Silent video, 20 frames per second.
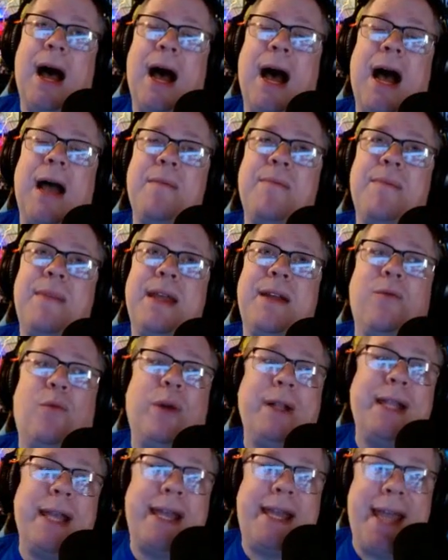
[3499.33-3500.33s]
I mean,
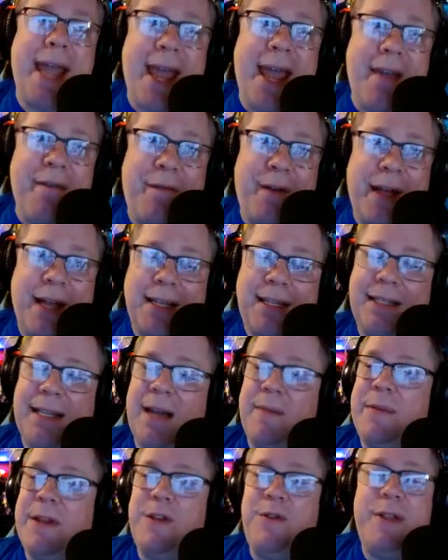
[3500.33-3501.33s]
what they gave us, I
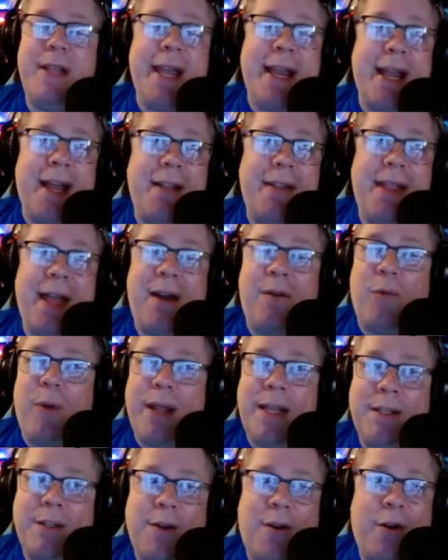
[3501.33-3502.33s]
mean, you take out that
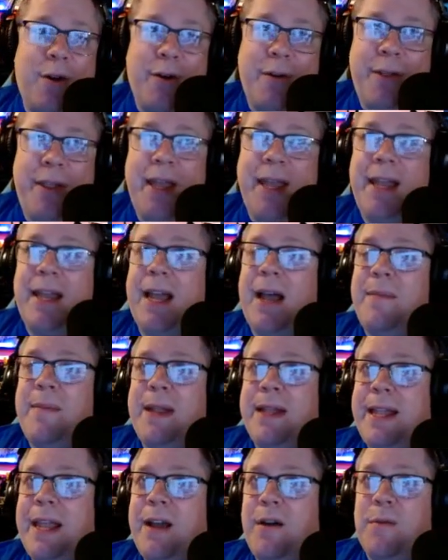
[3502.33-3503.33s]
race car thing, I
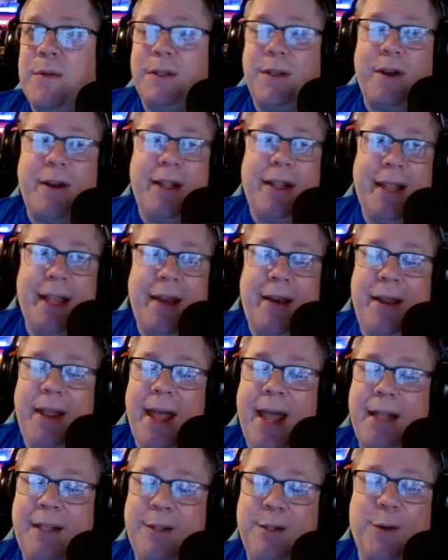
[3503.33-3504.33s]
mean, they almost could have did
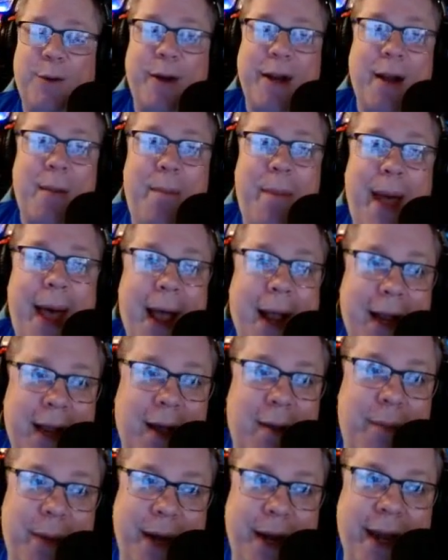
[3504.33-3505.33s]
that story in a
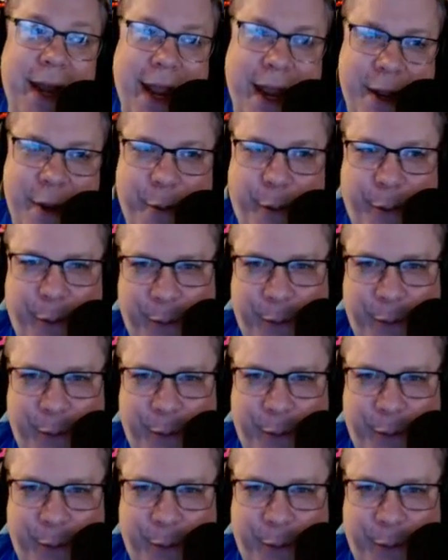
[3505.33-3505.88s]
backup in an annual.